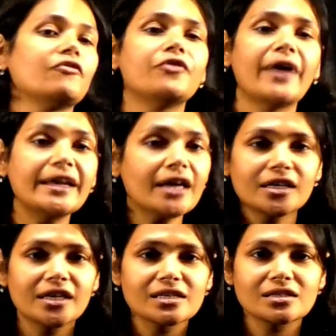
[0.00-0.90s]
very
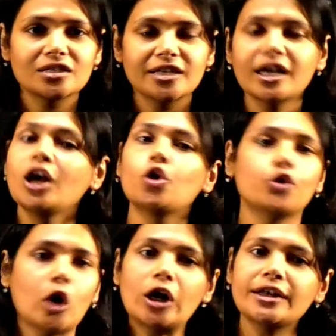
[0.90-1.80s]
unaesthetic,
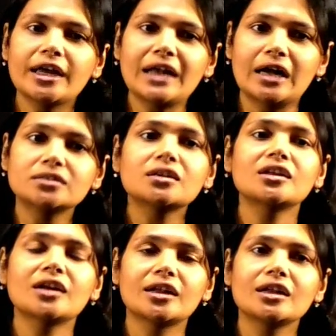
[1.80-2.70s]
not done until
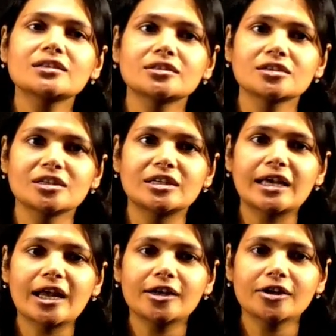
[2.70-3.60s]
and unless it is
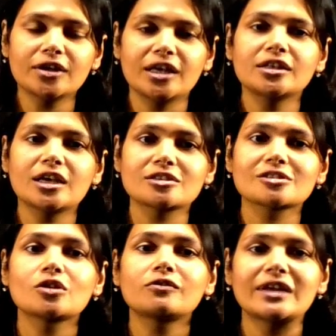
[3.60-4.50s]
indicated in
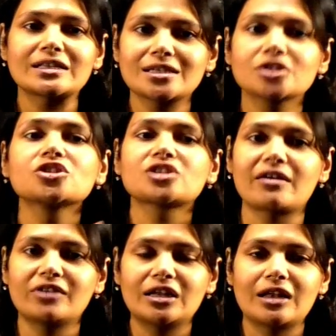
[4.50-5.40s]
cases of, let's say,
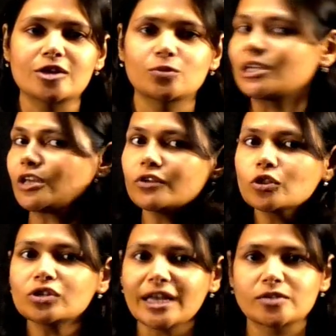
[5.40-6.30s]
gingival enlargement. Even
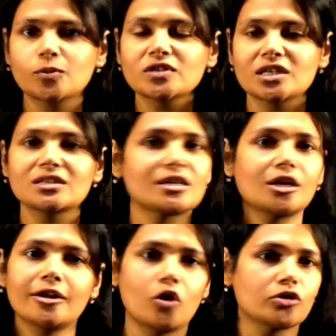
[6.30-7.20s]
though textbook says there
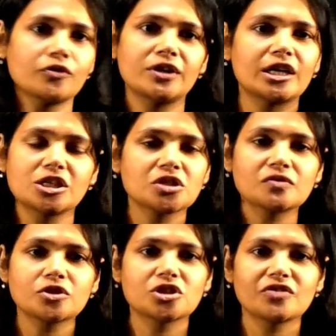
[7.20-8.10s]
are a lot of indications
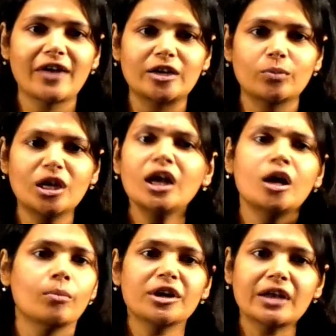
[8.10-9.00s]
for gingivectomy,
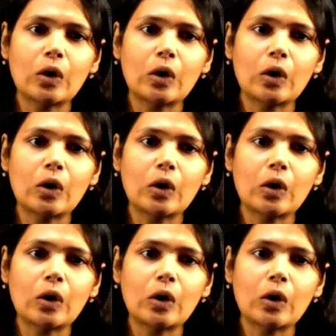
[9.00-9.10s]
but